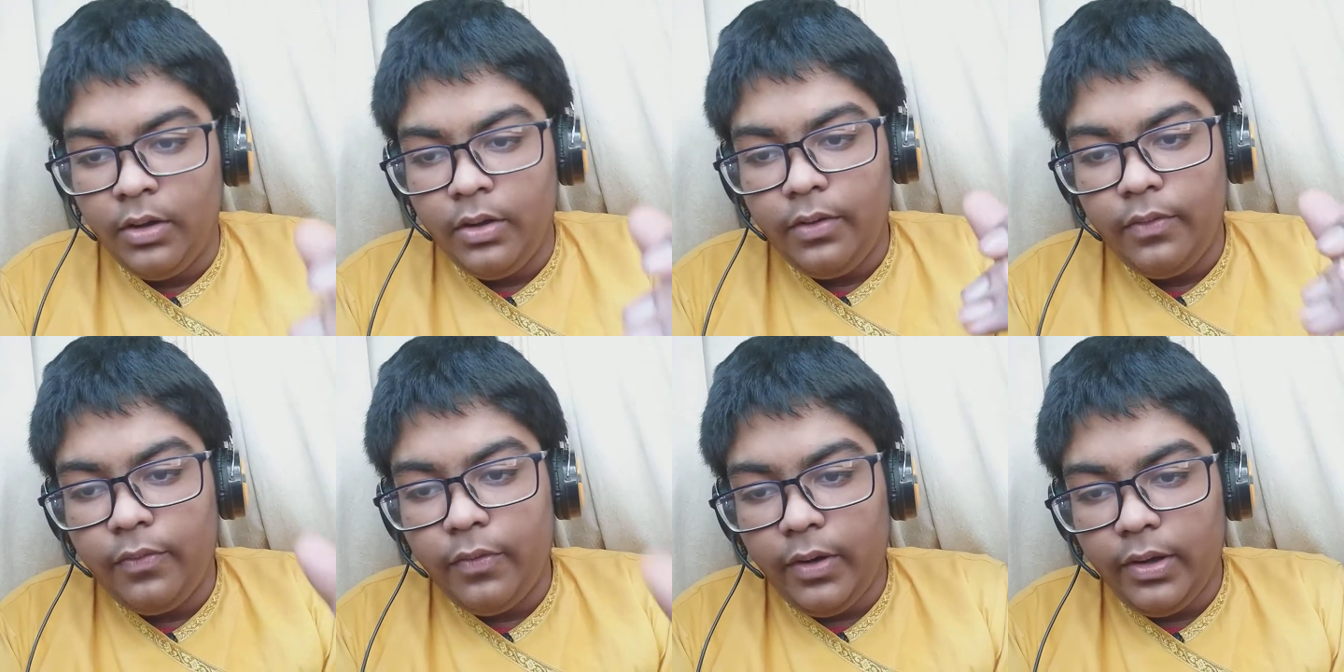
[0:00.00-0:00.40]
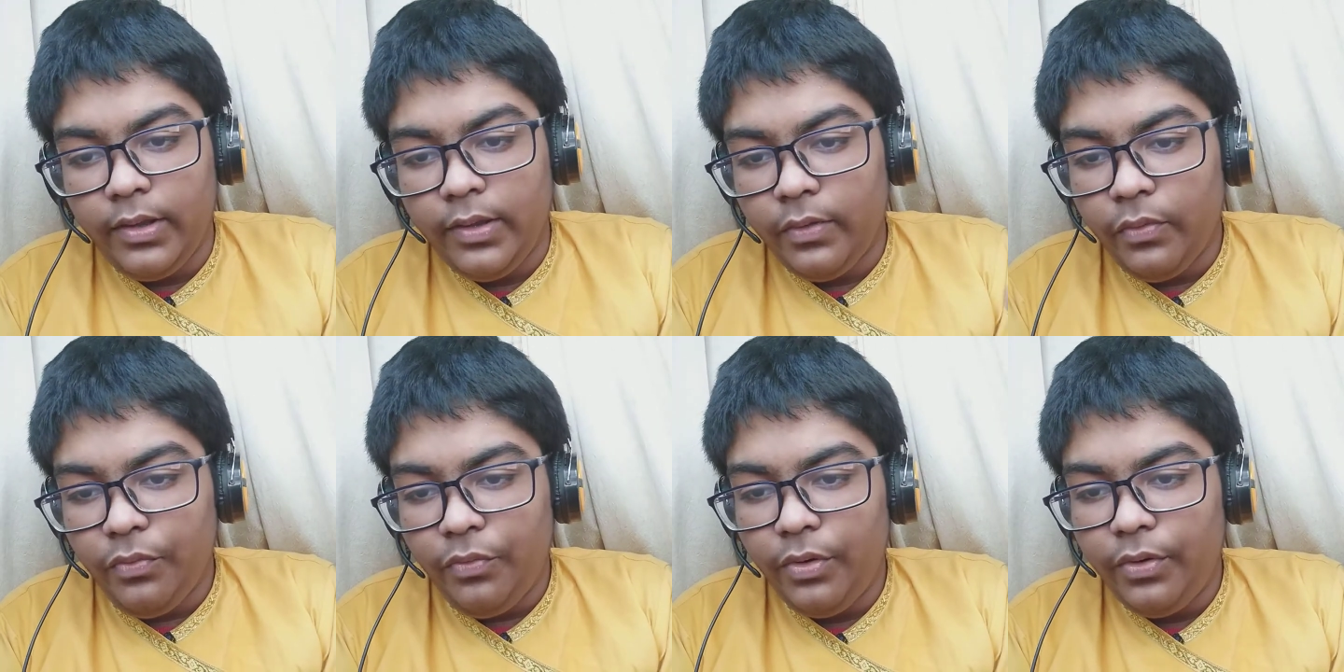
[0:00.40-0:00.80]
For
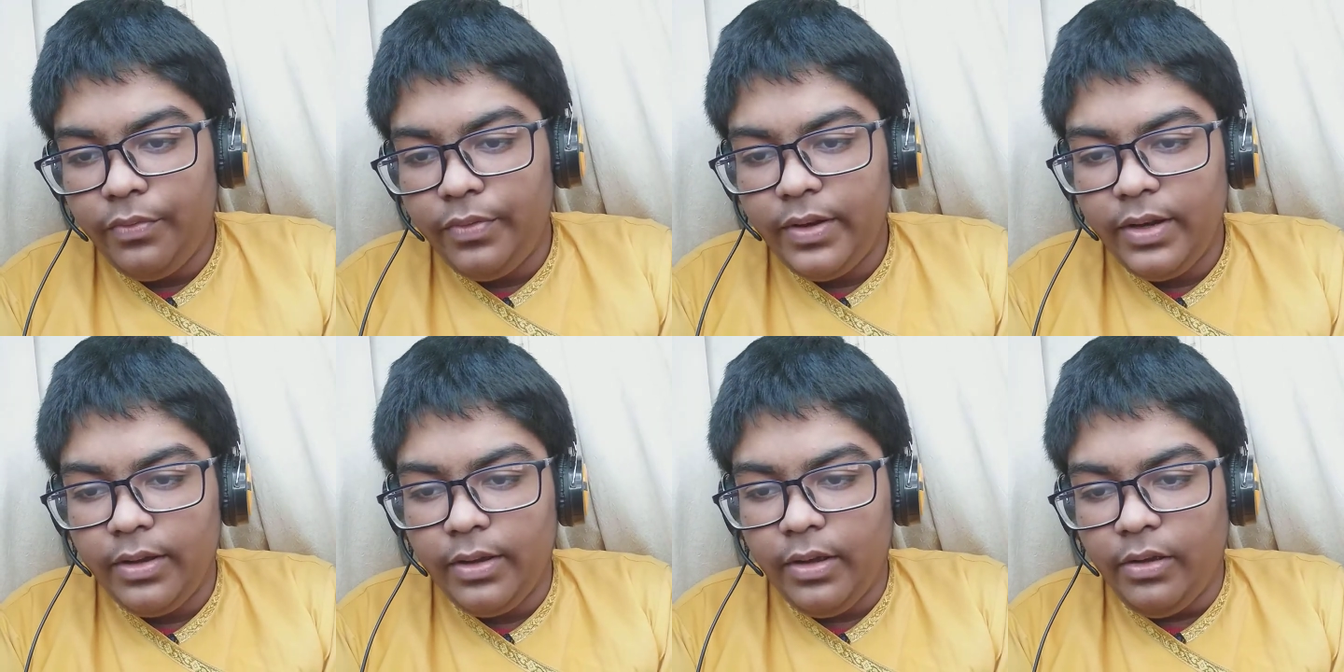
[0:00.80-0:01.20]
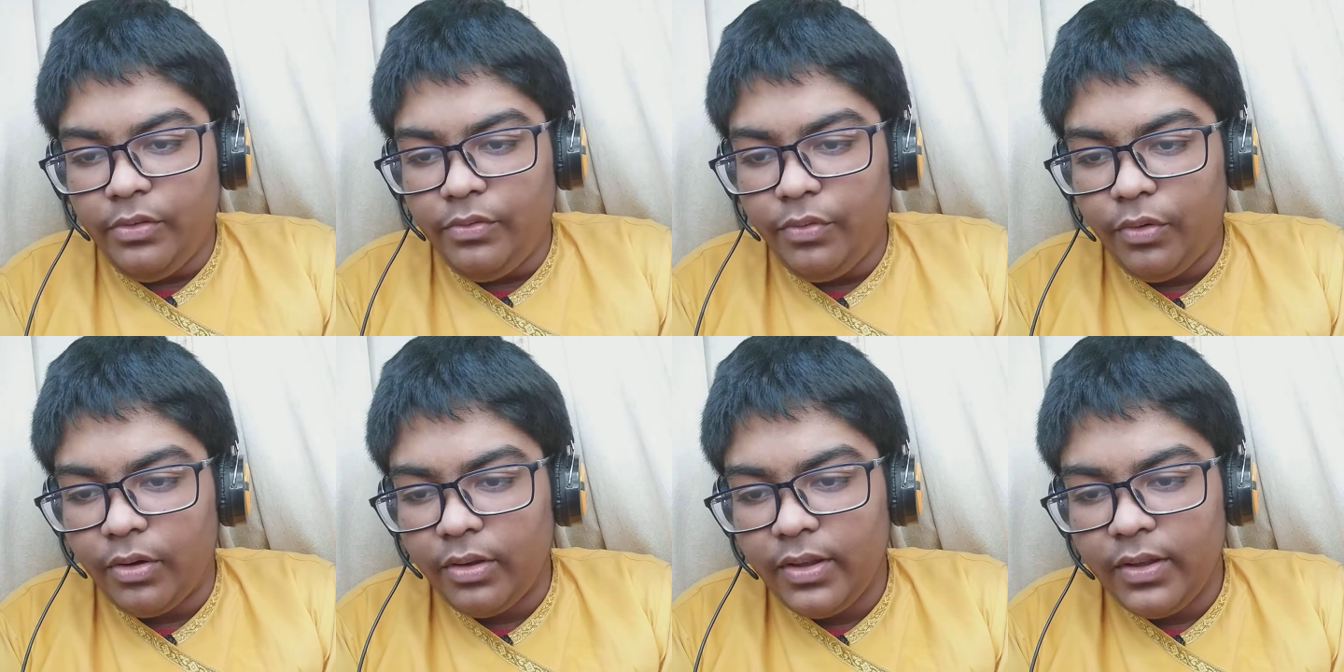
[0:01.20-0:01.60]
this
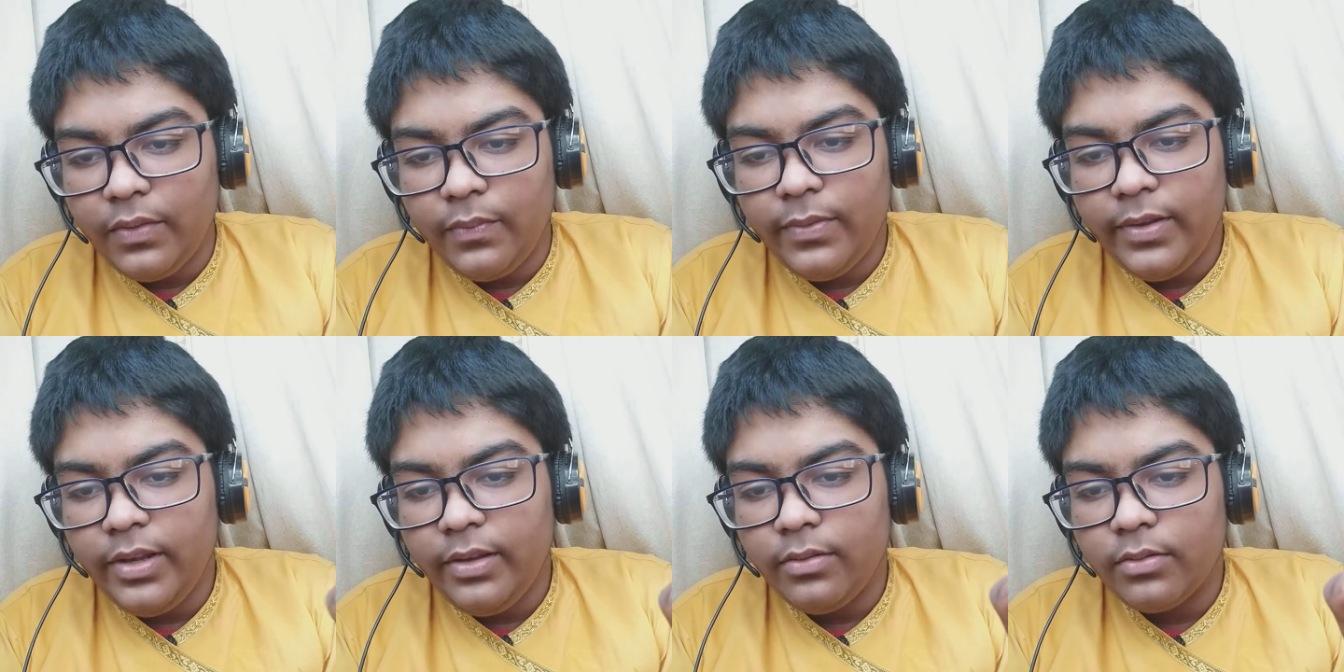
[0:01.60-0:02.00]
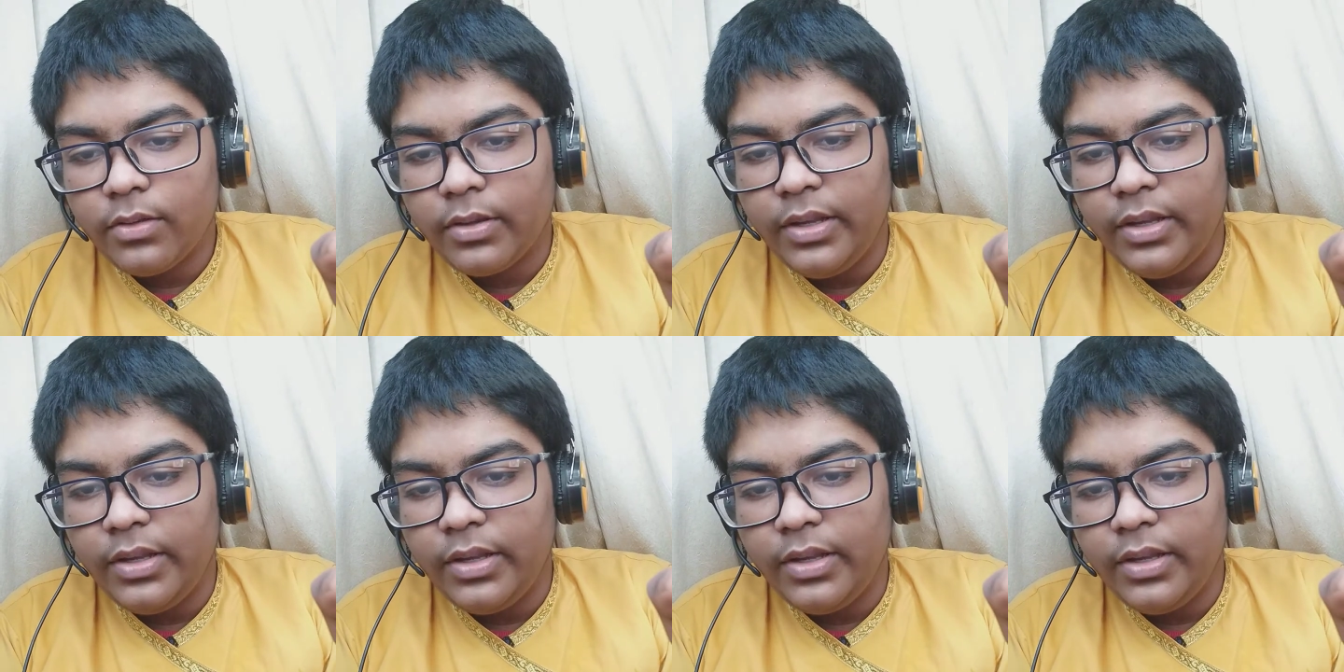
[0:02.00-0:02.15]
will